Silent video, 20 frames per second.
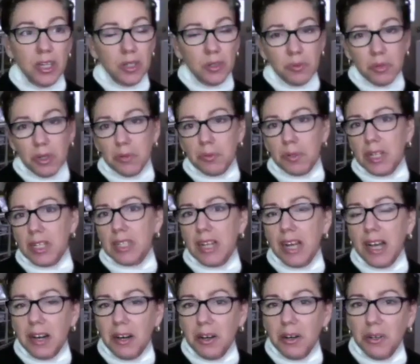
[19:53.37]
Well, right
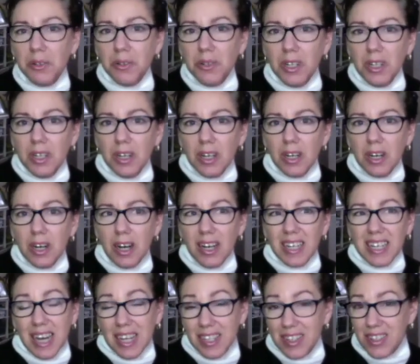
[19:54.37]
now, I
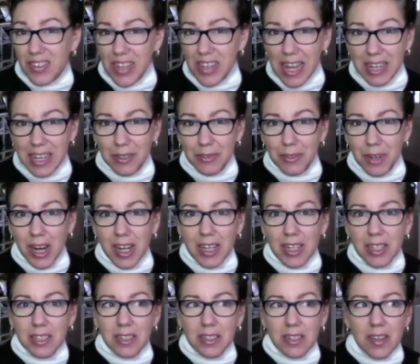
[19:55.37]
kind of said it,
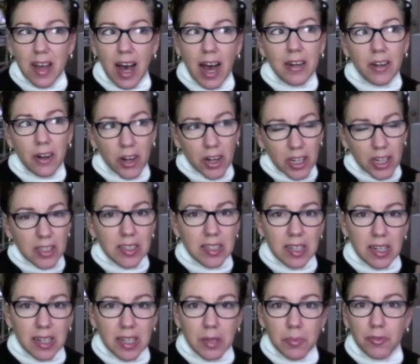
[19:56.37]
right? That
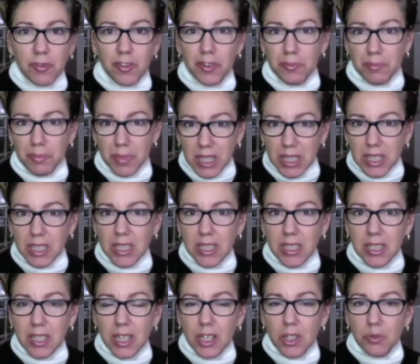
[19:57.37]
archetype from
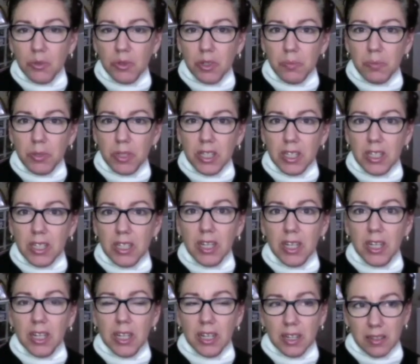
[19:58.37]
me would be
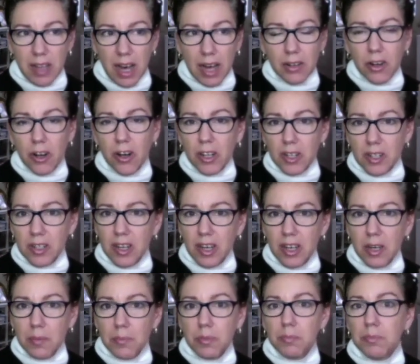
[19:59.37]
that
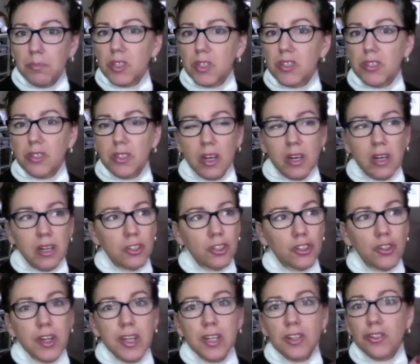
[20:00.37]
archetype,
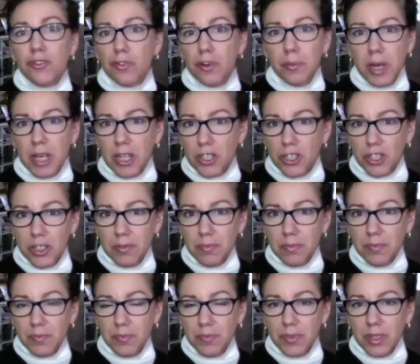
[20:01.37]
transformation.